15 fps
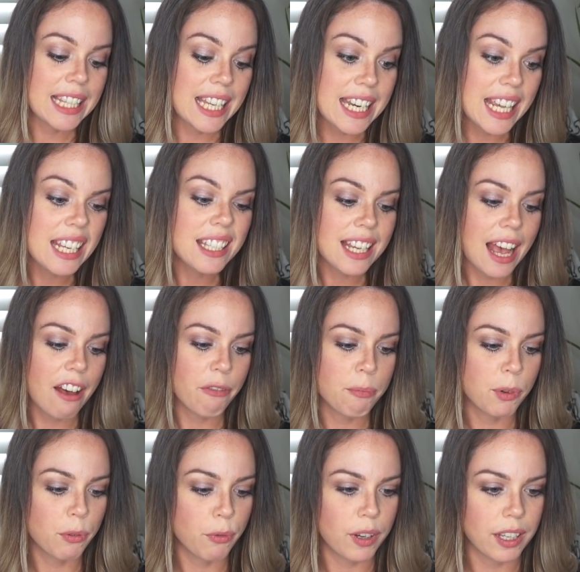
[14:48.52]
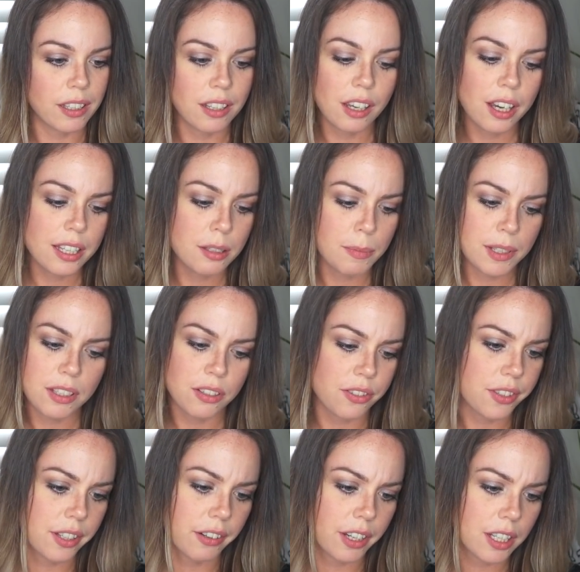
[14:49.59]
The need to have more fun. You guys have been too
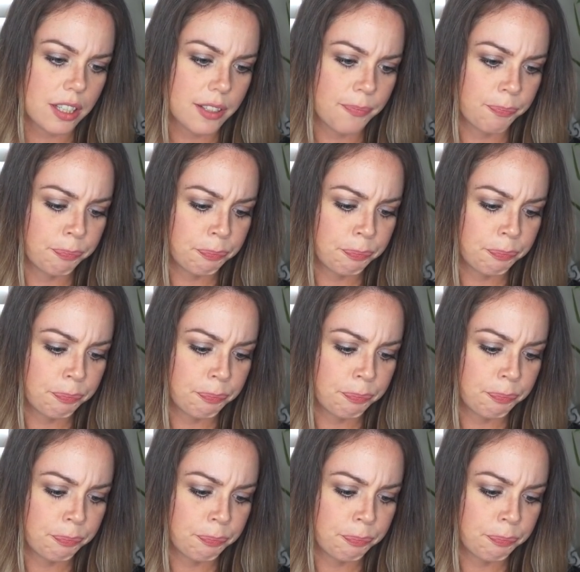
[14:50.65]
serious.